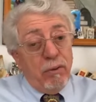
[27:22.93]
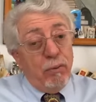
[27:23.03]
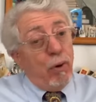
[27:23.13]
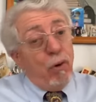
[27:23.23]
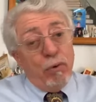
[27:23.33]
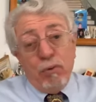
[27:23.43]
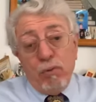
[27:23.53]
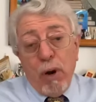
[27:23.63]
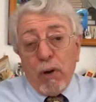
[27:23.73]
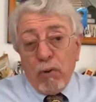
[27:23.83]
We all
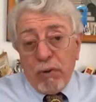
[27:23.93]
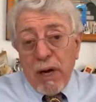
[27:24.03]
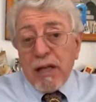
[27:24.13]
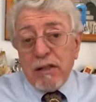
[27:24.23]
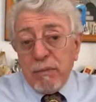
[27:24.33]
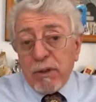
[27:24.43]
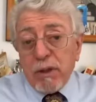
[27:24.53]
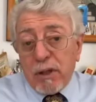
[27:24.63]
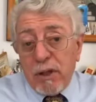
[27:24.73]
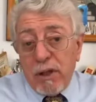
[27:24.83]
recognize him as
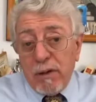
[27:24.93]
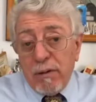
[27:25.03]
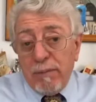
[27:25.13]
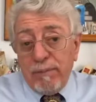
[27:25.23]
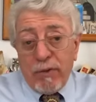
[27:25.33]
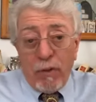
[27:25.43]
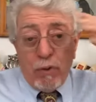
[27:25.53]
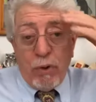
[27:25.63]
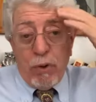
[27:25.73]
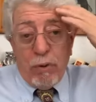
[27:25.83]
a king.
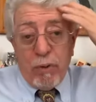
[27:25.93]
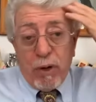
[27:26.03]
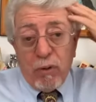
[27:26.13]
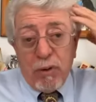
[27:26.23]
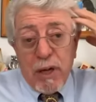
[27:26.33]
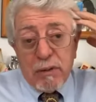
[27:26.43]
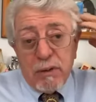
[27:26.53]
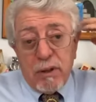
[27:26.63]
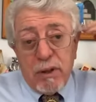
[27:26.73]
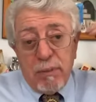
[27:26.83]
We all recognize
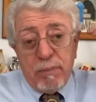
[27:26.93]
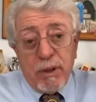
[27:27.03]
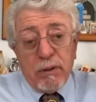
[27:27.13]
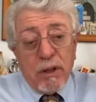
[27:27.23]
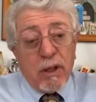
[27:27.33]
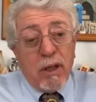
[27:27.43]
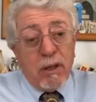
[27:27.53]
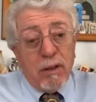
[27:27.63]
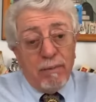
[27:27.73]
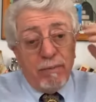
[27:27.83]
that he built the
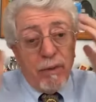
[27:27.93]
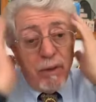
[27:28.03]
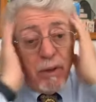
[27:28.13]
kingdom